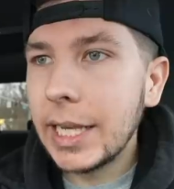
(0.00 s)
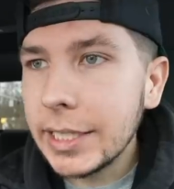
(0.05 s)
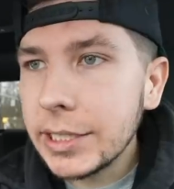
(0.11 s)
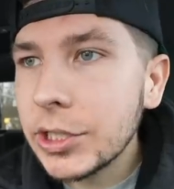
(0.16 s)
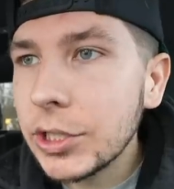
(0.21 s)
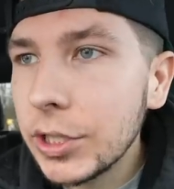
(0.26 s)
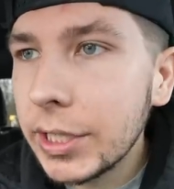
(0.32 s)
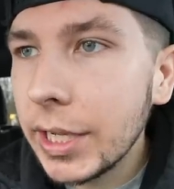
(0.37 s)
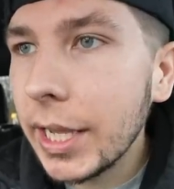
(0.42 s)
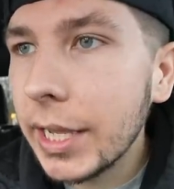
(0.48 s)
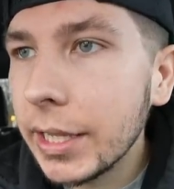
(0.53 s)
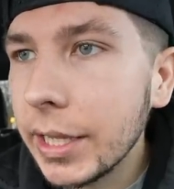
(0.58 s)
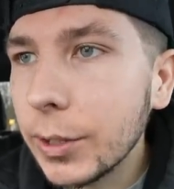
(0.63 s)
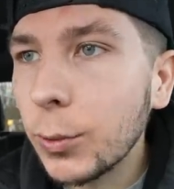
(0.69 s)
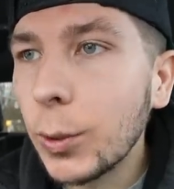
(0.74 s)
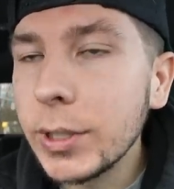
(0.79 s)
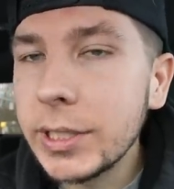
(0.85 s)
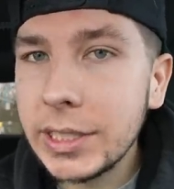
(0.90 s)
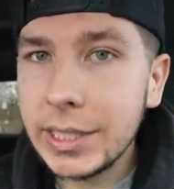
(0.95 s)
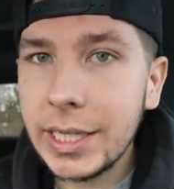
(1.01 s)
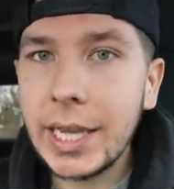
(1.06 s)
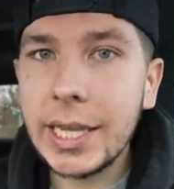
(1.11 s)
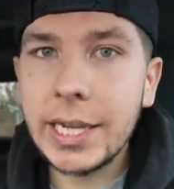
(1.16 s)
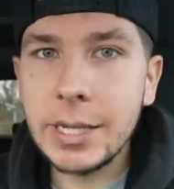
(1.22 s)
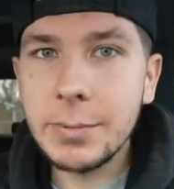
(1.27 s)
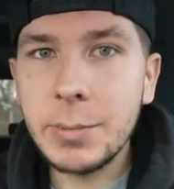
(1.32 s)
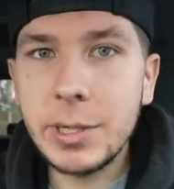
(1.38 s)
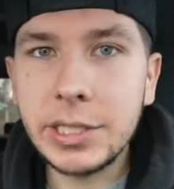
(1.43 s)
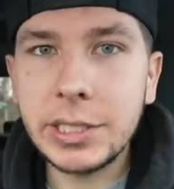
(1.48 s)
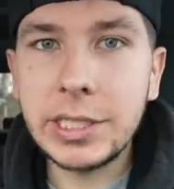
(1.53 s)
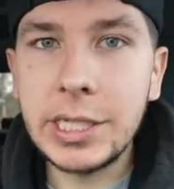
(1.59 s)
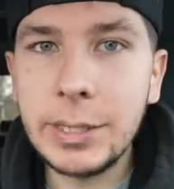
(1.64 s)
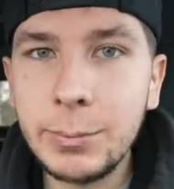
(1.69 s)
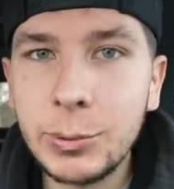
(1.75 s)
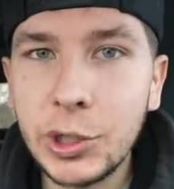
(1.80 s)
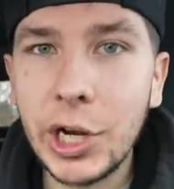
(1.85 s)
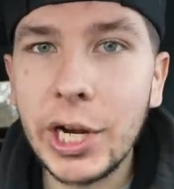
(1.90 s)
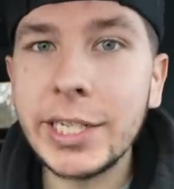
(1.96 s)
Yesterday, like once again, him and his
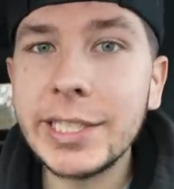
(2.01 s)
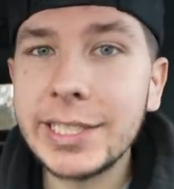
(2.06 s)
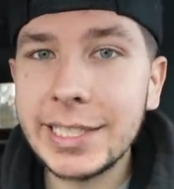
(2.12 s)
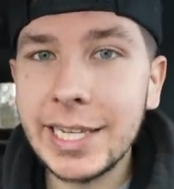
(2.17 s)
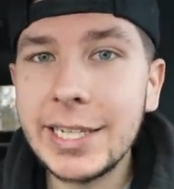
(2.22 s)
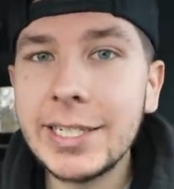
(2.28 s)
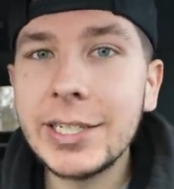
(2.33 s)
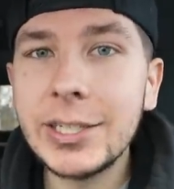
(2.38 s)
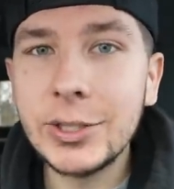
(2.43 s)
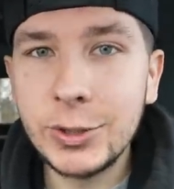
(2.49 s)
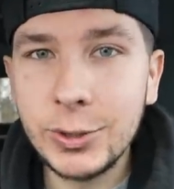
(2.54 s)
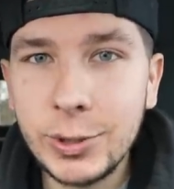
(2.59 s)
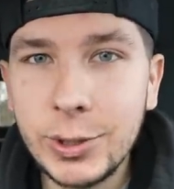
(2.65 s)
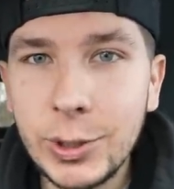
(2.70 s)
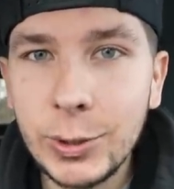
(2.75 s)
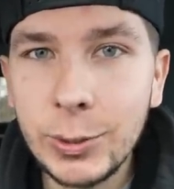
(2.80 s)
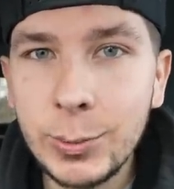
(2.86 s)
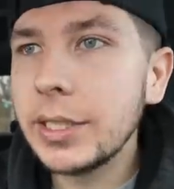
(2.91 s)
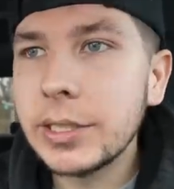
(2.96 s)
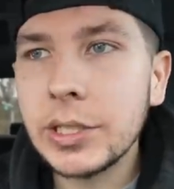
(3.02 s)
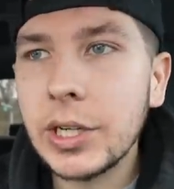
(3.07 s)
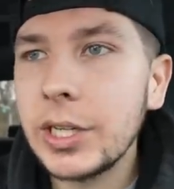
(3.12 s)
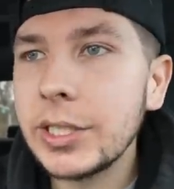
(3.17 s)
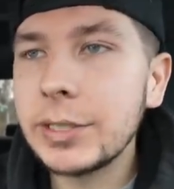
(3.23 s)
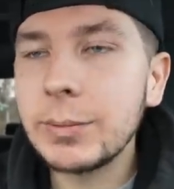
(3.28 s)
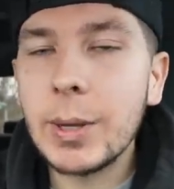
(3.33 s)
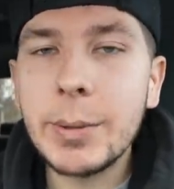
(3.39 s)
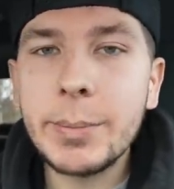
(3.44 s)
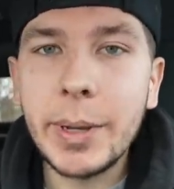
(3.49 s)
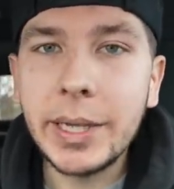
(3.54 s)
team transcended YouTube. It's crazy, man.